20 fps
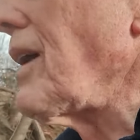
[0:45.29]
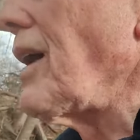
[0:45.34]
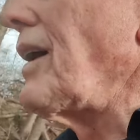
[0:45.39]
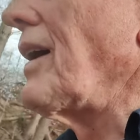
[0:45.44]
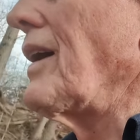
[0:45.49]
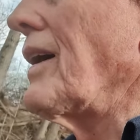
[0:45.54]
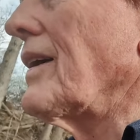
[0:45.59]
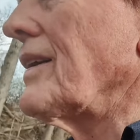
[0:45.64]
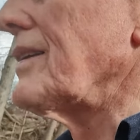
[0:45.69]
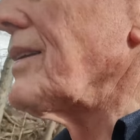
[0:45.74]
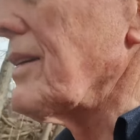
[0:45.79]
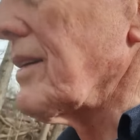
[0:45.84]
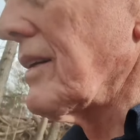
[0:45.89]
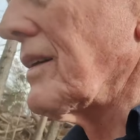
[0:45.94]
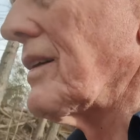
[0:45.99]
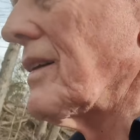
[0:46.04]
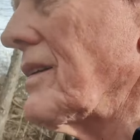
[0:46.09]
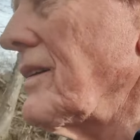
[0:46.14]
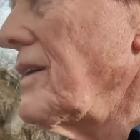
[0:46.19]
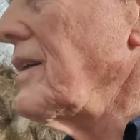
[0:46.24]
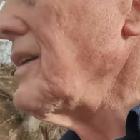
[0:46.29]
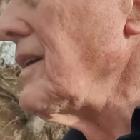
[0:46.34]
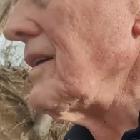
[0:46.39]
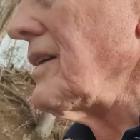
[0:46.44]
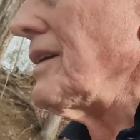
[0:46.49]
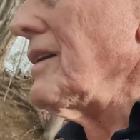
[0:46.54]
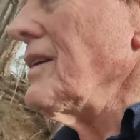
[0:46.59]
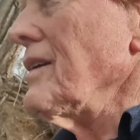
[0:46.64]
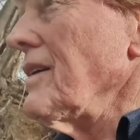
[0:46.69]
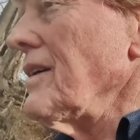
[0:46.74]
And uh,
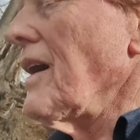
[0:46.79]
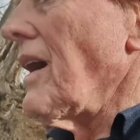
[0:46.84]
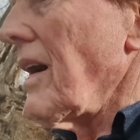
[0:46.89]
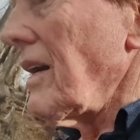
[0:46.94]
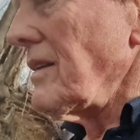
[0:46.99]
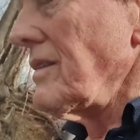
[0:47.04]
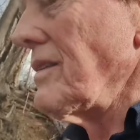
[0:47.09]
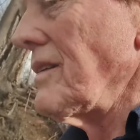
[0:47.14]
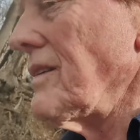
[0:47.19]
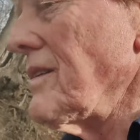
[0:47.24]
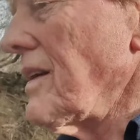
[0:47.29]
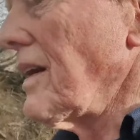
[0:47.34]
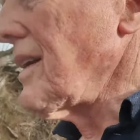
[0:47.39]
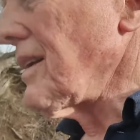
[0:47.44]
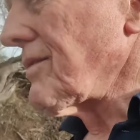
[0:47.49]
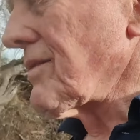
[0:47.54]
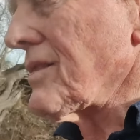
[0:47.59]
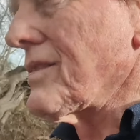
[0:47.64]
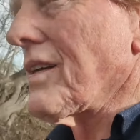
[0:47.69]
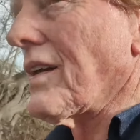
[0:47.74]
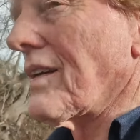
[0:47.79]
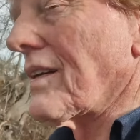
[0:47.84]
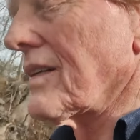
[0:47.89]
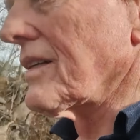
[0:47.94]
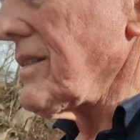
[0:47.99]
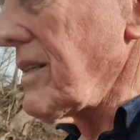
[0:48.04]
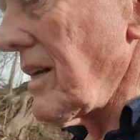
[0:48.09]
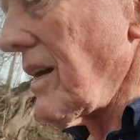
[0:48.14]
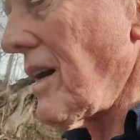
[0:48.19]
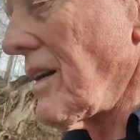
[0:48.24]
I have to take
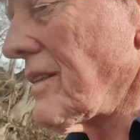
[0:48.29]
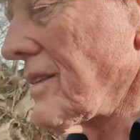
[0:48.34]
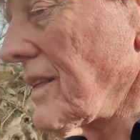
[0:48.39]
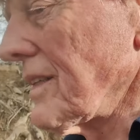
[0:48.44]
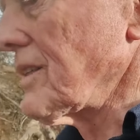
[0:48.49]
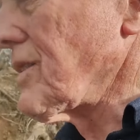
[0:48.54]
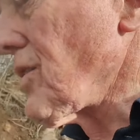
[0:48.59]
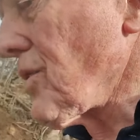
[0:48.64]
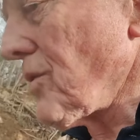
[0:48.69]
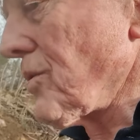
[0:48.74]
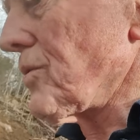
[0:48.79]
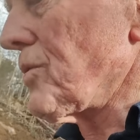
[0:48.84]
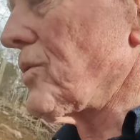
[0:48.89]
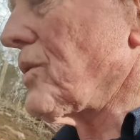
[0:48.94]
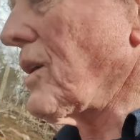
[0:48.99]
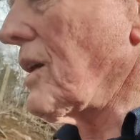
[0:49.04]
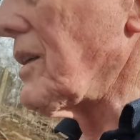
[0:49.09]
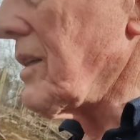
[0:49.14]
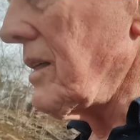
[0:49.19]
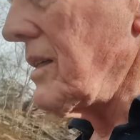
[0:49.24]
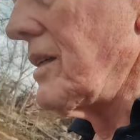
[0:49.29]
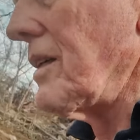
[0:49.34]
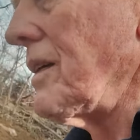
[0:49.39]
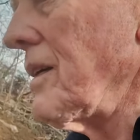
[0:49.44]
Holly to uh,